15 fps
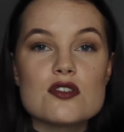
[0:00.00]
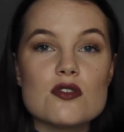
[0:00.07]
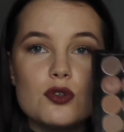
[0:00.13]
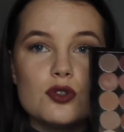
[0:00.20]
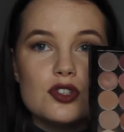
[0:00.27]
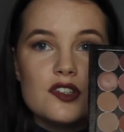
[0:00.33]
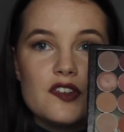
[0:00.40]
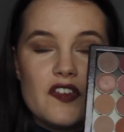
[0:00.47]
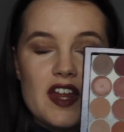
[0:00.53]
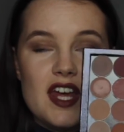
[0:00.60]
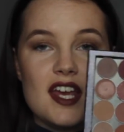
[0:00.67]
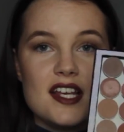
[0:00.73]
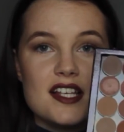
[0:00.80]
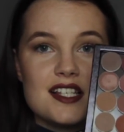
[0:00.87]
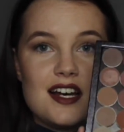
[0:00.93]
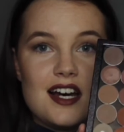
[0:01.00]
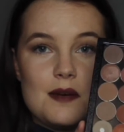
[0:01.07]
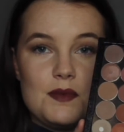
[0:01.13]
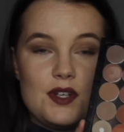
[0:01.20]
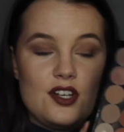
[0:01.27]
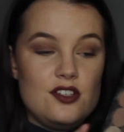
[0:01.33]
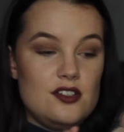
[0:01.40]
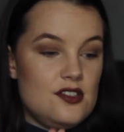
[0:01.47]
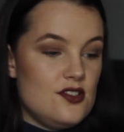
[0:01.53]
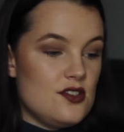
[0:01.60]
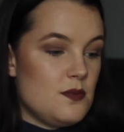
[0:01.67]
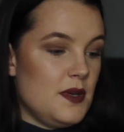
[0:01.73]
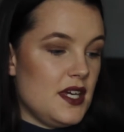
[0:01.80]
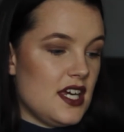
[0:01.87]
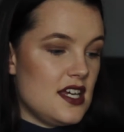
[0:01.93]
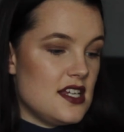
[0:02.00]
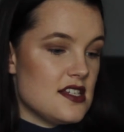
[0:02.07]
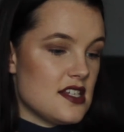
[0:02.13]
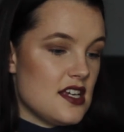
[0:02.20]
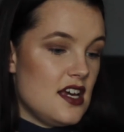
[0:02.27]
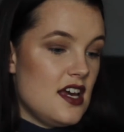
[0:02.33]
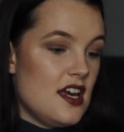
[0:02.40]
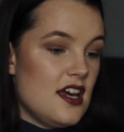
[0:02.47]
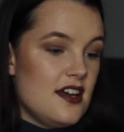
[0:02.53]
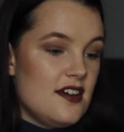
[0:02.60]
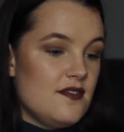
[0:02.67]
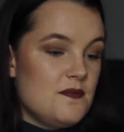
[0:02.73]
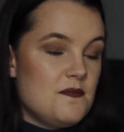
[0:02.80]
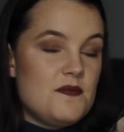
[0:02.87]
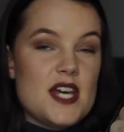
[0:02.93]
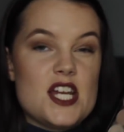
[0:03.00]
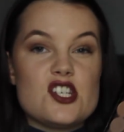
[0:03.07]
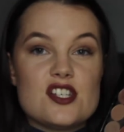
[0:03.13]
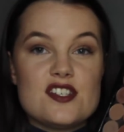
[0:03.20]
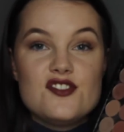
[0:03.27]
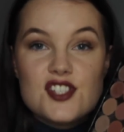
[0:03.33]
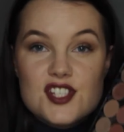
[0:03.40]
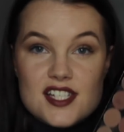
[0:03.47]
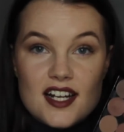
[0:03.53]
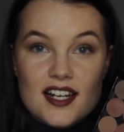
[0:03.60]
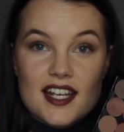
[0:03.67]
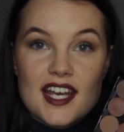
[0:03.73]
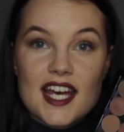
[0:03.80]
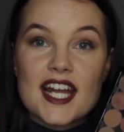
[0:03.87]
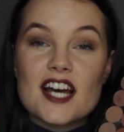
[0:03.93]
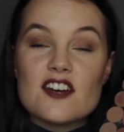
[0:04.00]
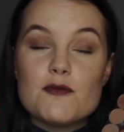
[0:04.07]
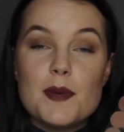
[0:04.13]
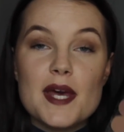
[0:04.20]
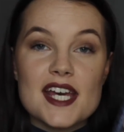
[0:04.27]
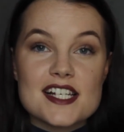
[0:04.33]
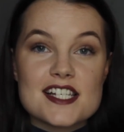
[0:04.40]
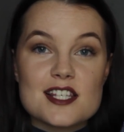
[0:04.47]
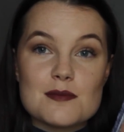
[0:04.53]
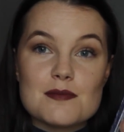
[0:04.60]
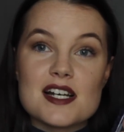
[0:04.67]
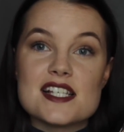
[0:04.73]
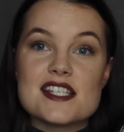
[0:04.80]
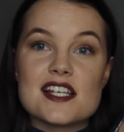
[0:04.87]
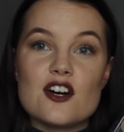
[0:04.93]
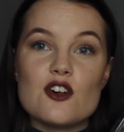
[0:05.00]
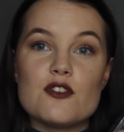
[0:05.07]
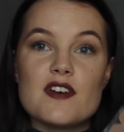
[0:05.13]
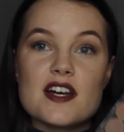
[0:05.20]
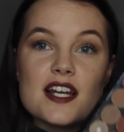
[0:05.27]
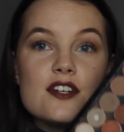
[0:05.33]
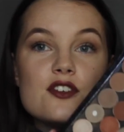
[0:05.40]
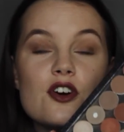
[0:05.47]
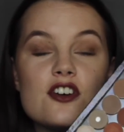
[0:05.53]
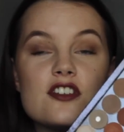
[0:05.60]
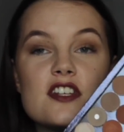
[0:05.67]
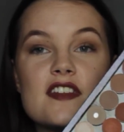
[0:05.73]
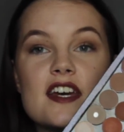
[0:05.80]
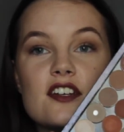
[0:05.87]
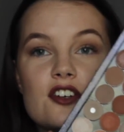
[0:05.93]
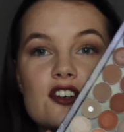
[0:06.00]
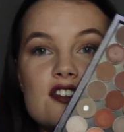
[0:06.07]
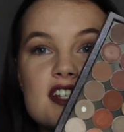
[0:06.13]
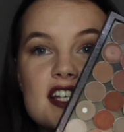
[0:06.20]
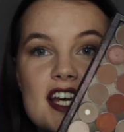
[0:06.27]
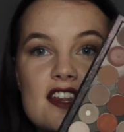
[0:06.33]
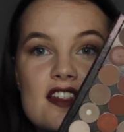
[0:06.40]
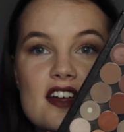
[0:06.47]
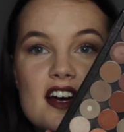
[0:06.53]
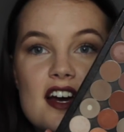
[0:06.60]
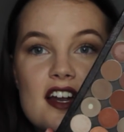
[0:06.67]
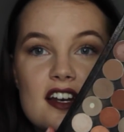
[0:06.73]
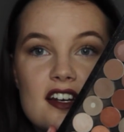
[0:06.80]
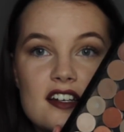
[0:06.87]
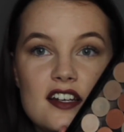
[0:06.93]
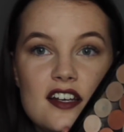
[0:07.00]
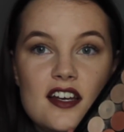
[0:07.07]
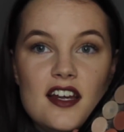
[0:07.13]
All of these I'm going to use because they're just stunning, and I've picked them myself, and I know that they go together, and